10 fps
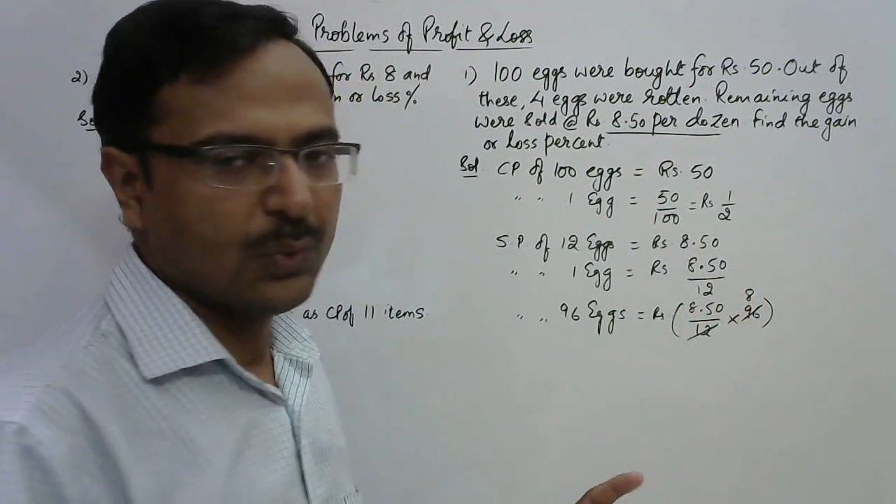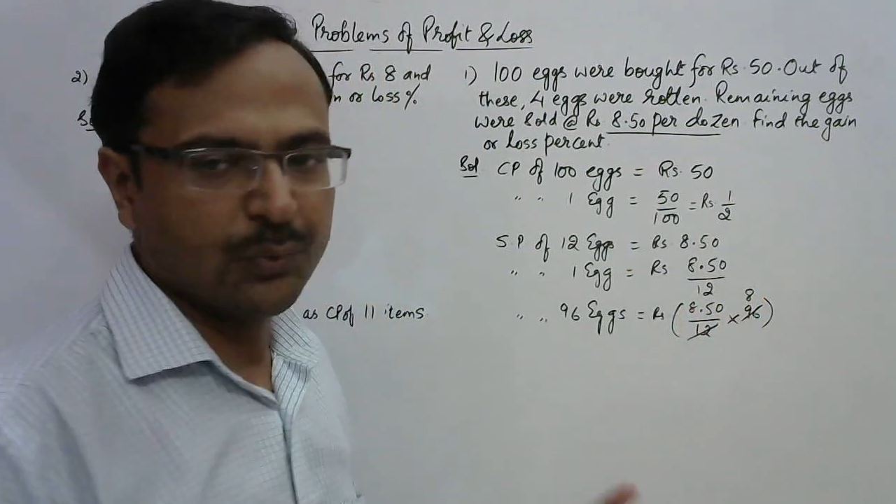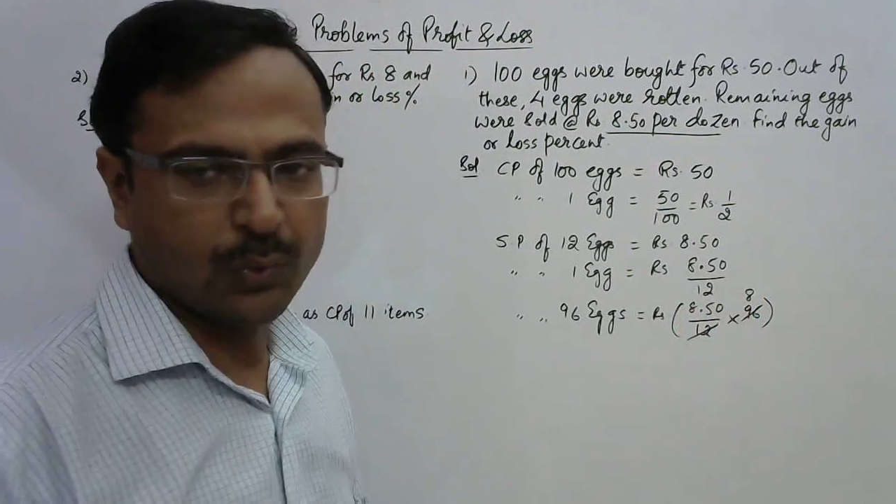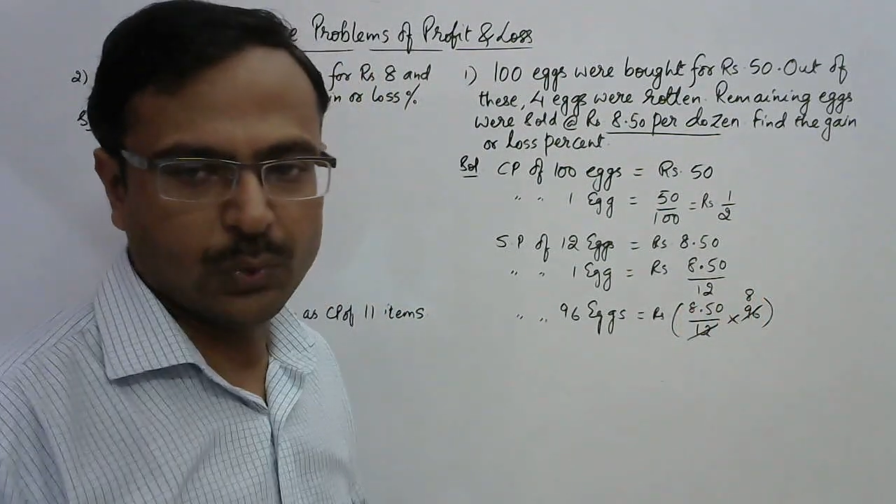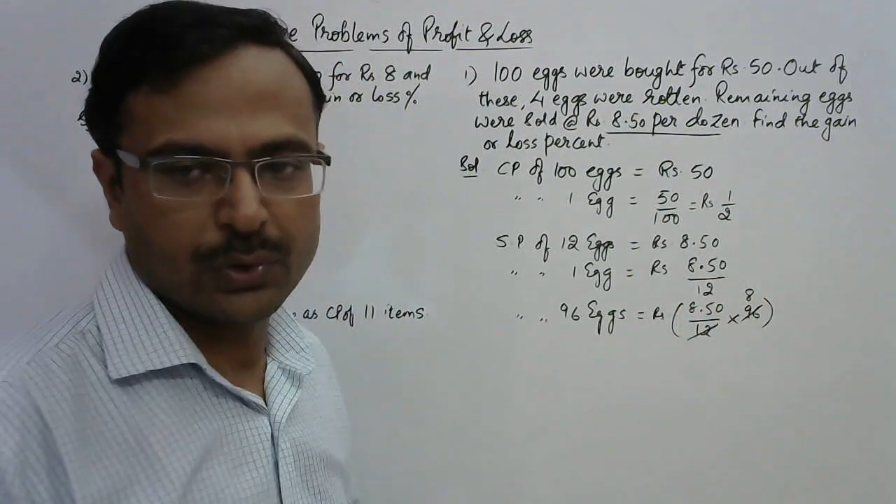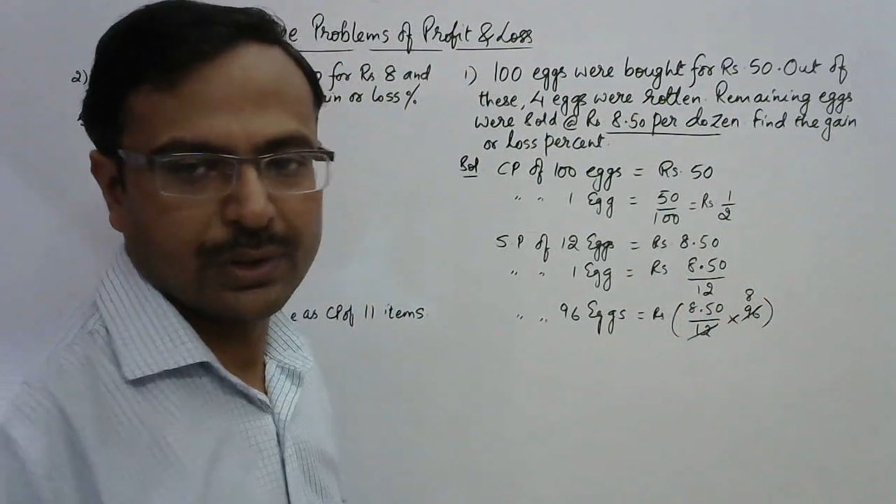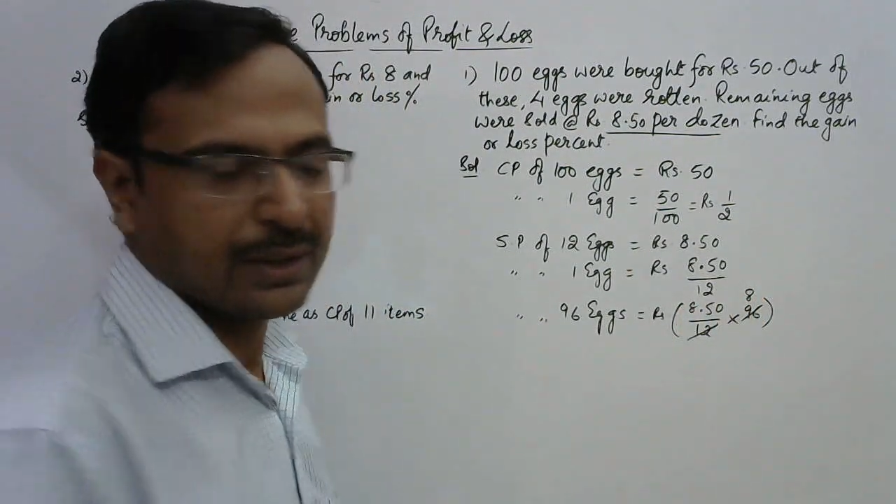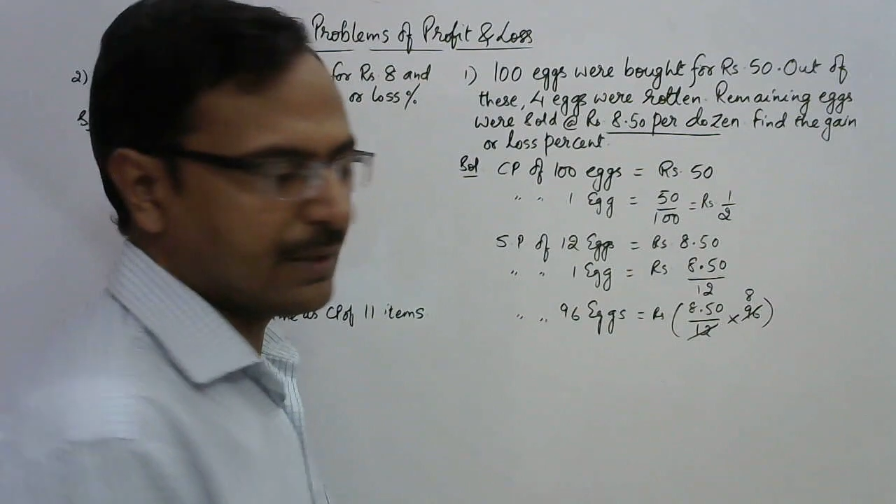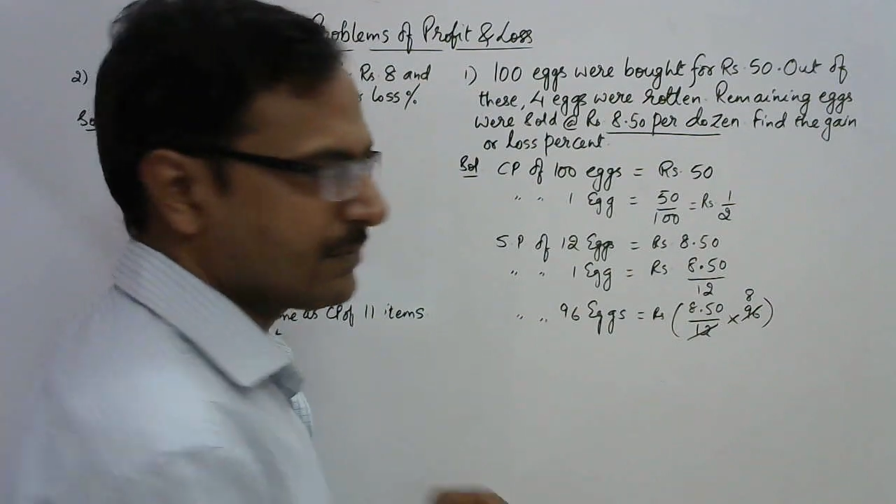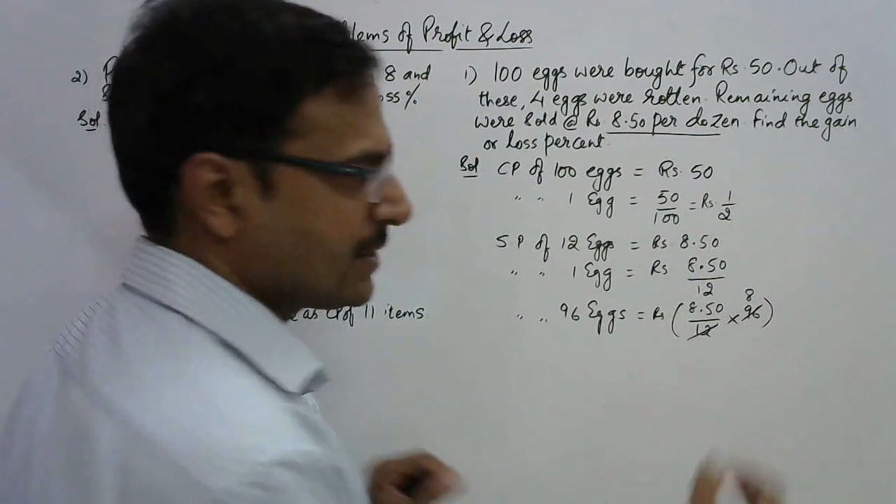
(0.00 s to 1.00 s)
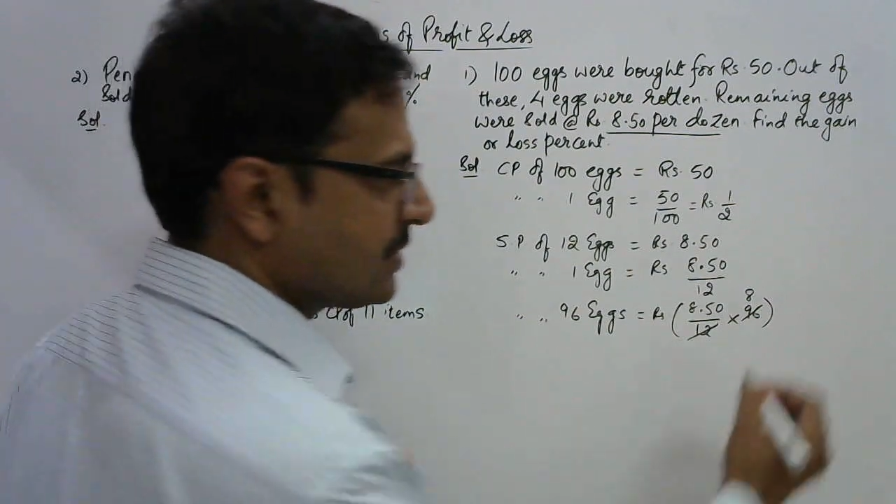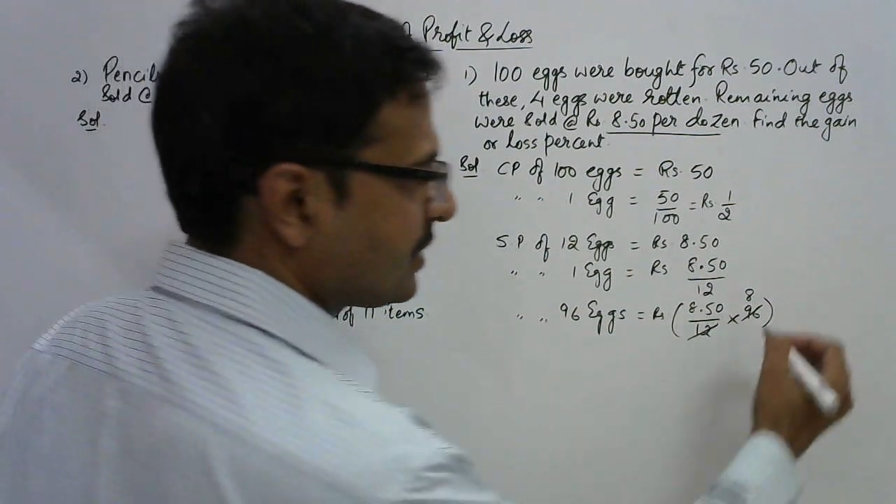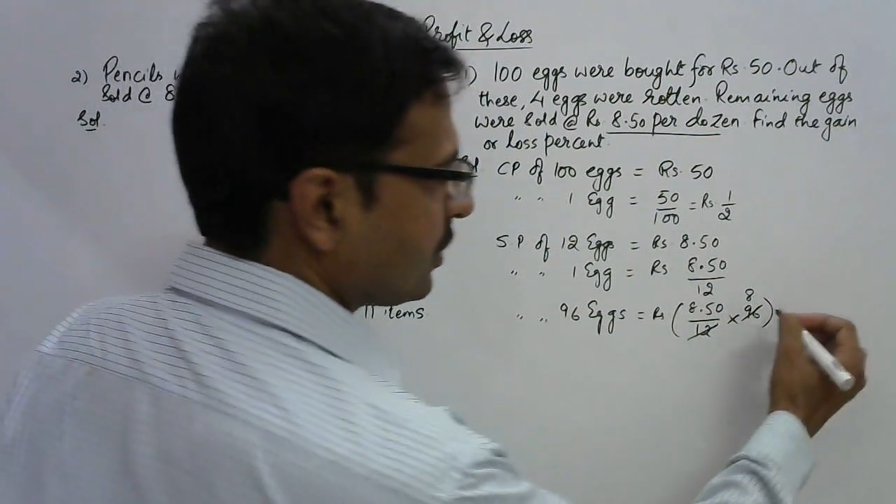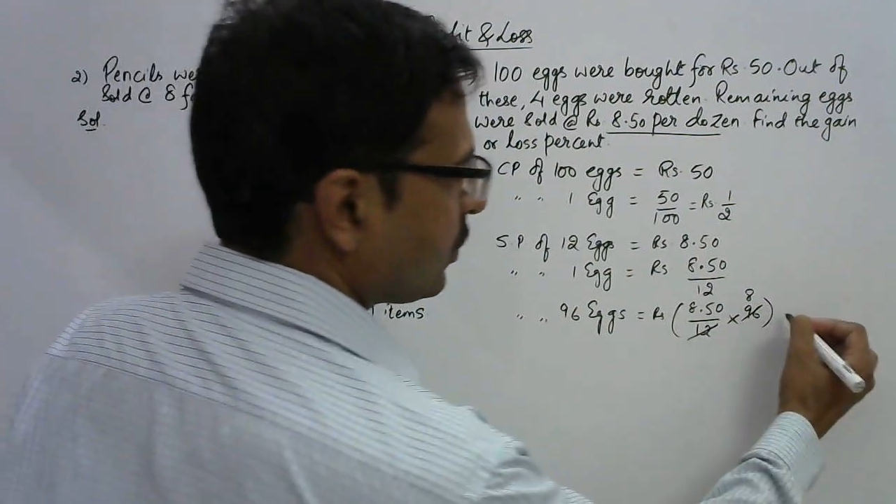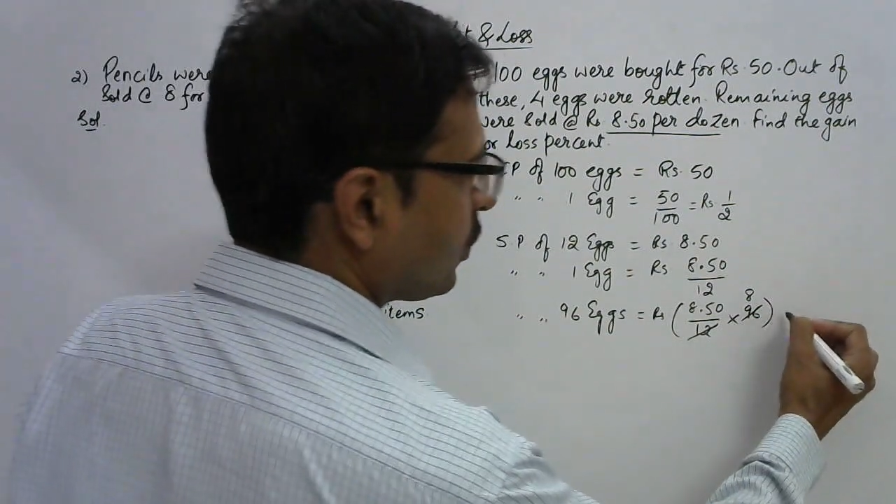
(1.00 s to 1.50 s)
4 gives
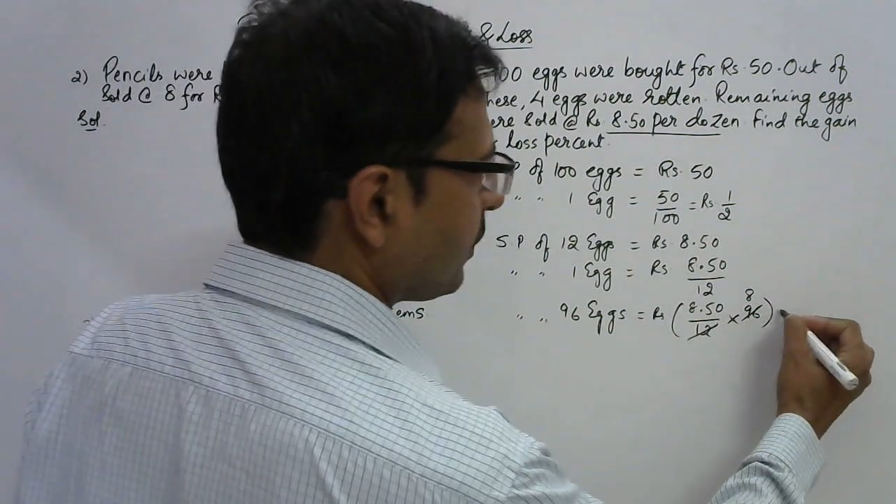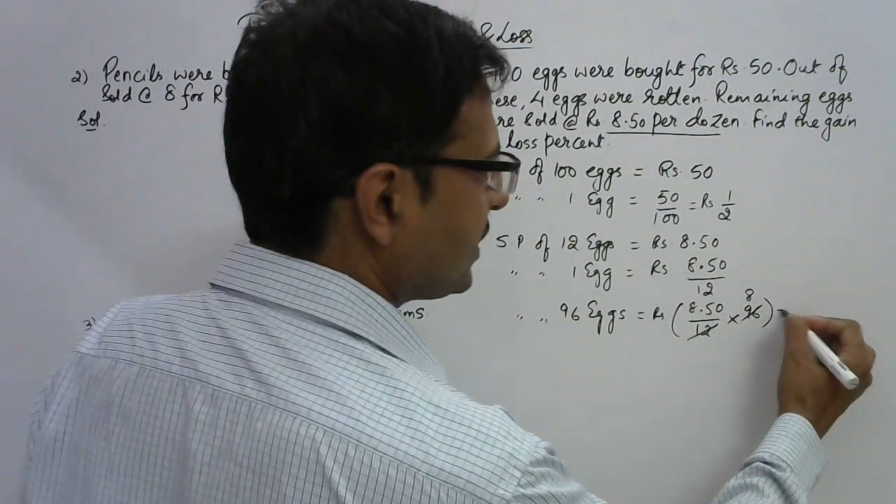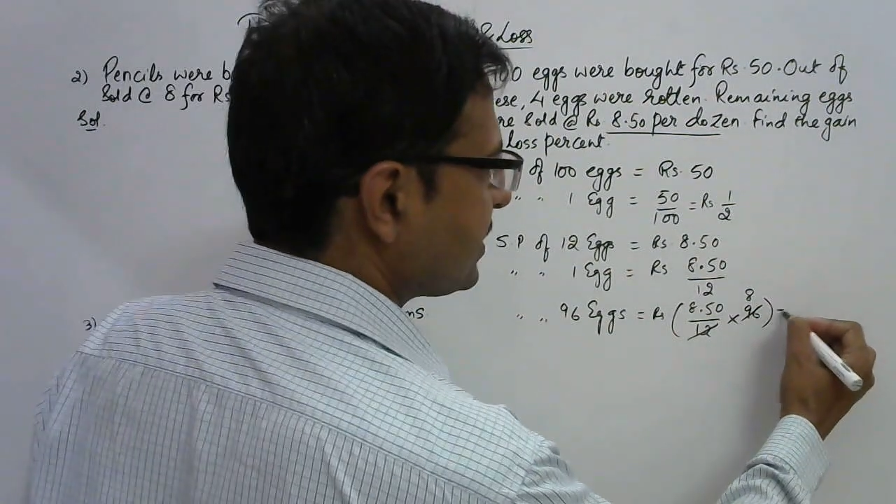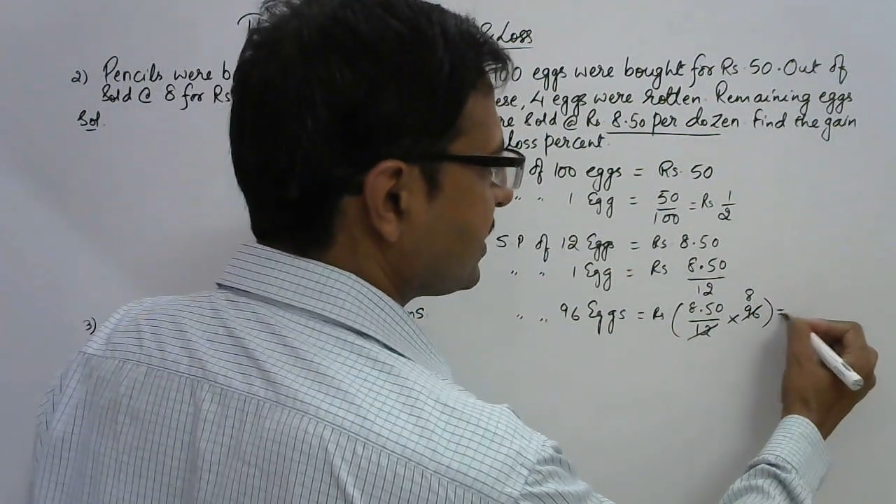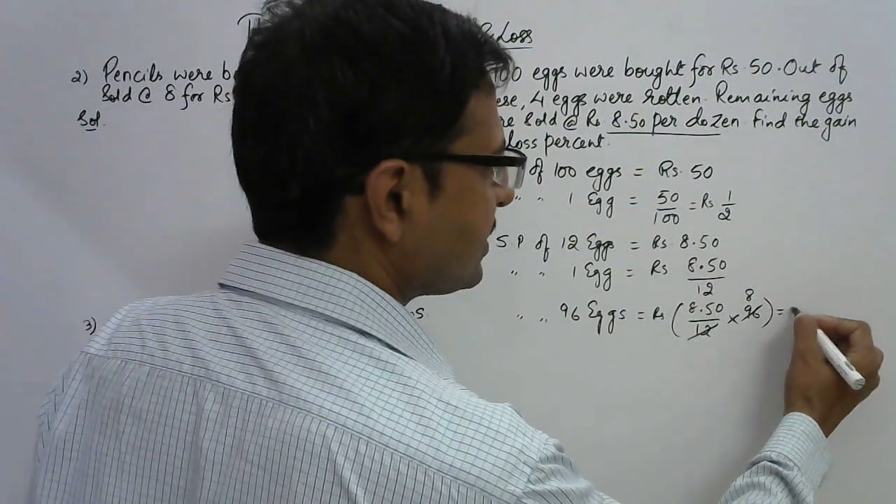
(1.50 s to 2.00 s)
us rupees